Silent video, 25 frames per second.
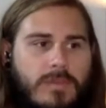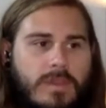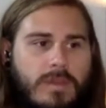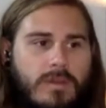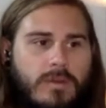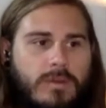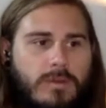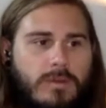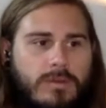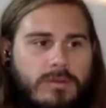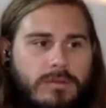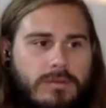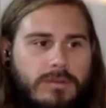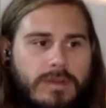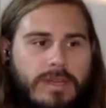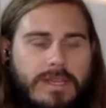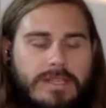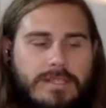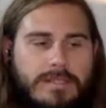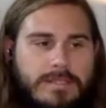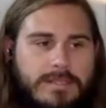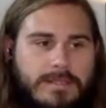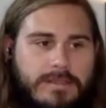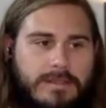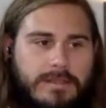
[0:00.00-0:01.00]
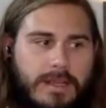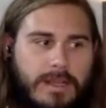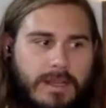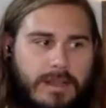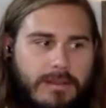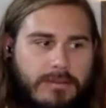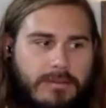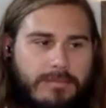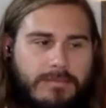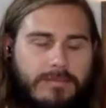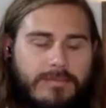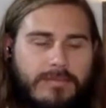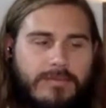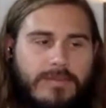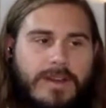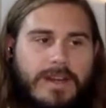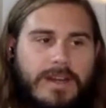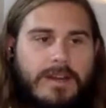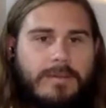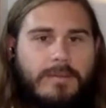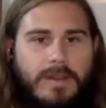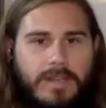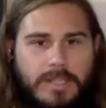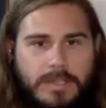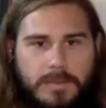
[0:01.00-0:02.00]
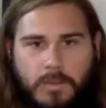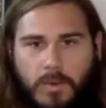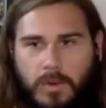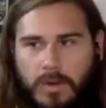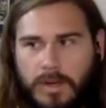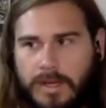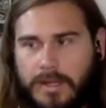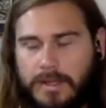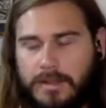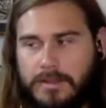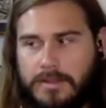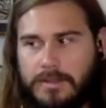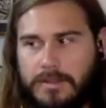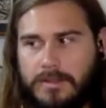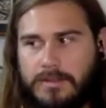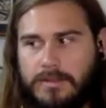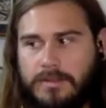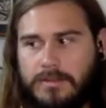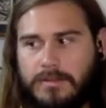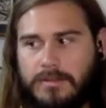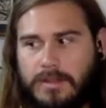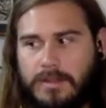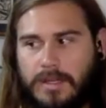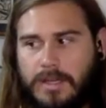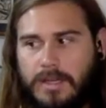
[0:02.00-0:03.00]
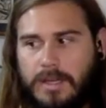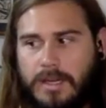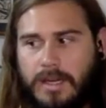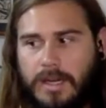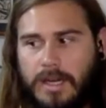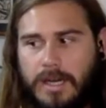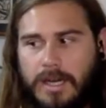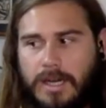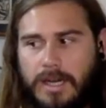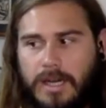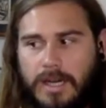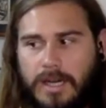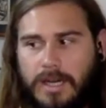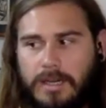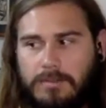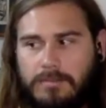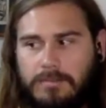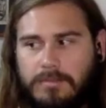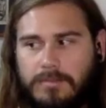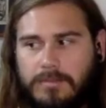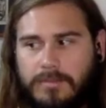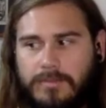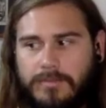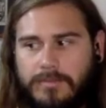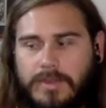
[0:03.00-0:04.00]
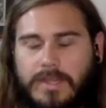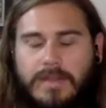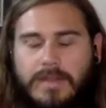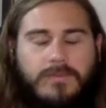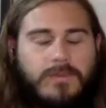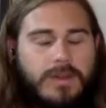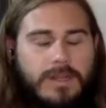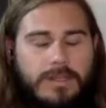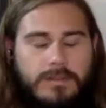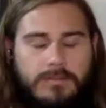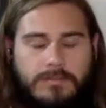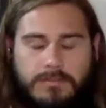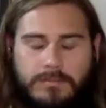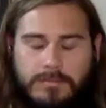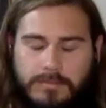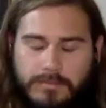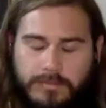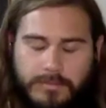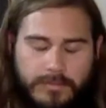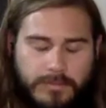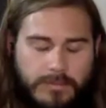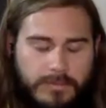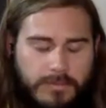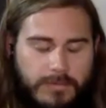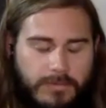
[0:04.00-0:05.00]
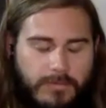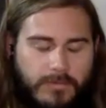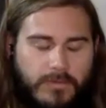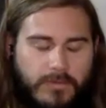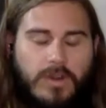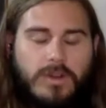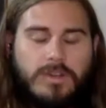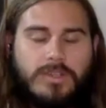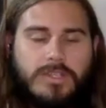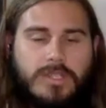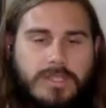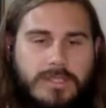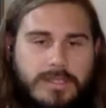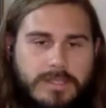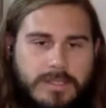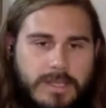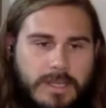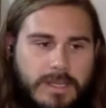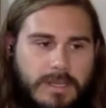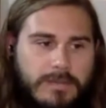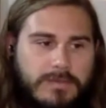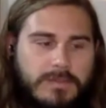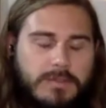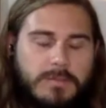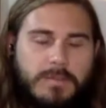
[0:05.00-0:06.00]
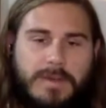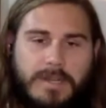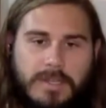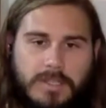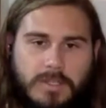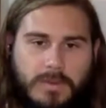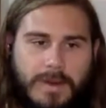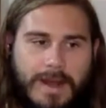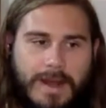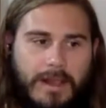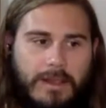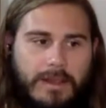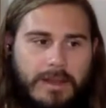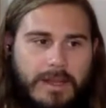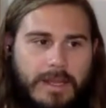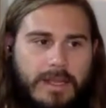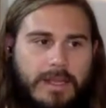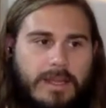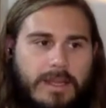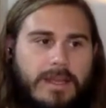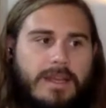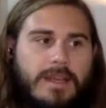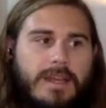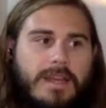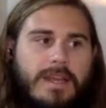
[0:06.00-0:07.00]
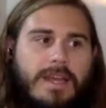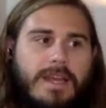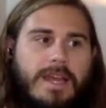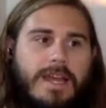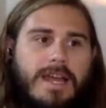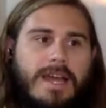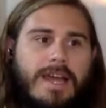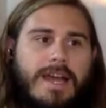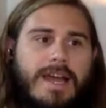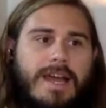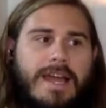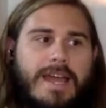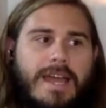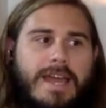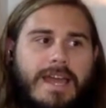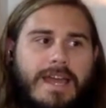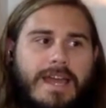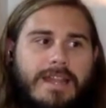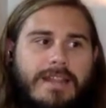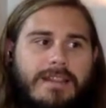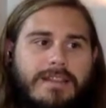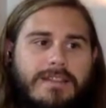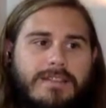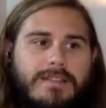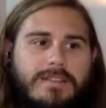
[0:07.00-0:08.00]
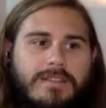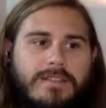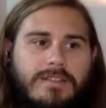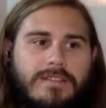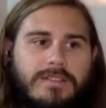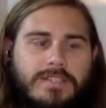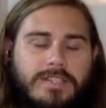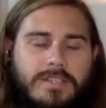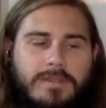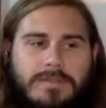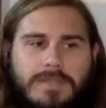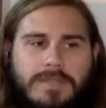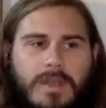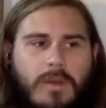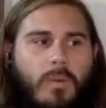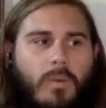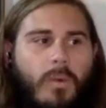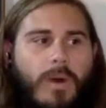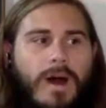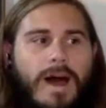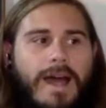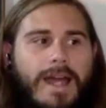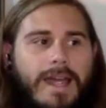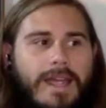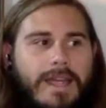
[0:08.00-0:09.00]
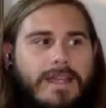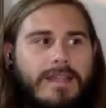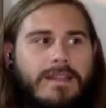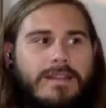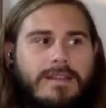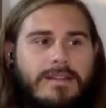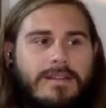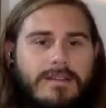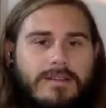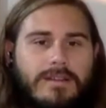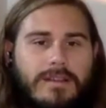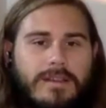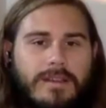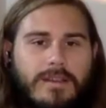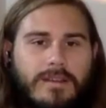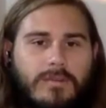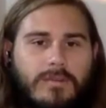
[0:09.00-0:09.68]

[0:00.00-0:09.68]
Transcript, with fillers: who is uh, very much more into um, different versions of spirituality. And she was like, why, it,